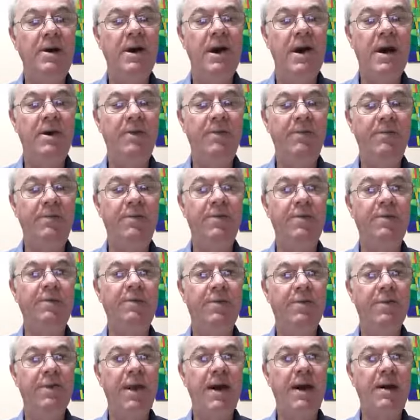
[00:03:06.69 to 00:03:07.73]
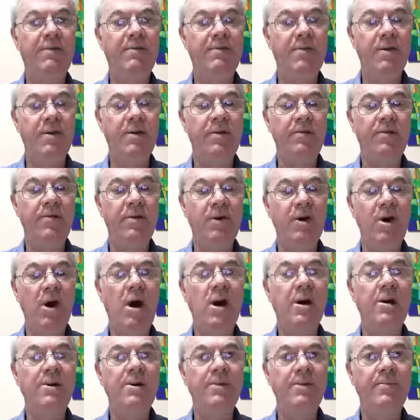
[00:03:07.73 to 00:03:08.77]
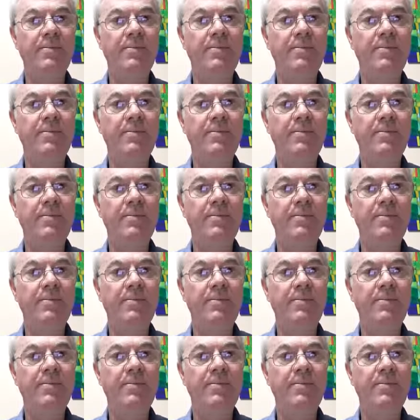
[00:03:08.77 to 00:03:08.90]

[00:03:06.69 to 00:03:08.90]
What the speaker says: a fruitful life for God.